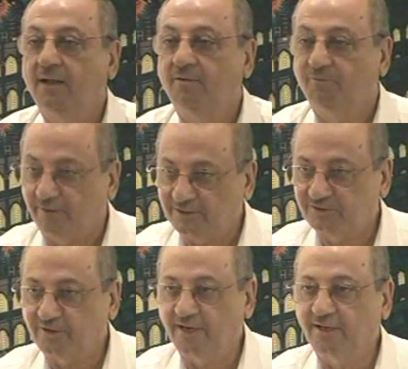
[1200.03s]
first
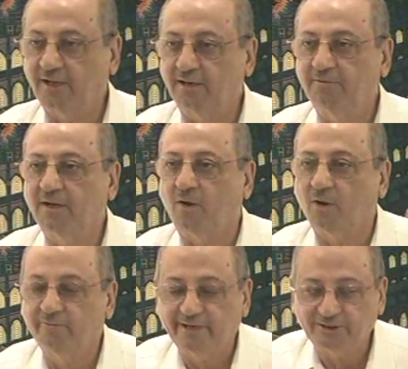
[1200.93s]
radical will
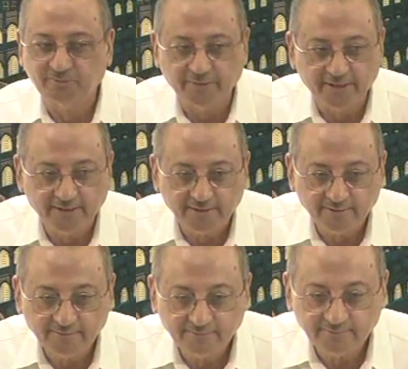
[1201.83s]
always be
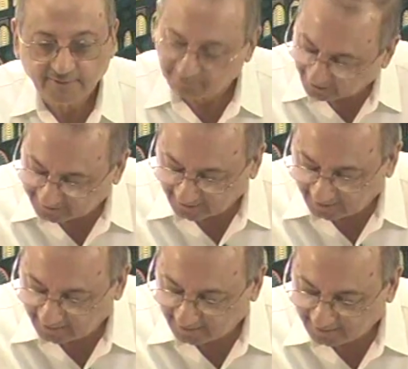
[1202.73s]
Fatah.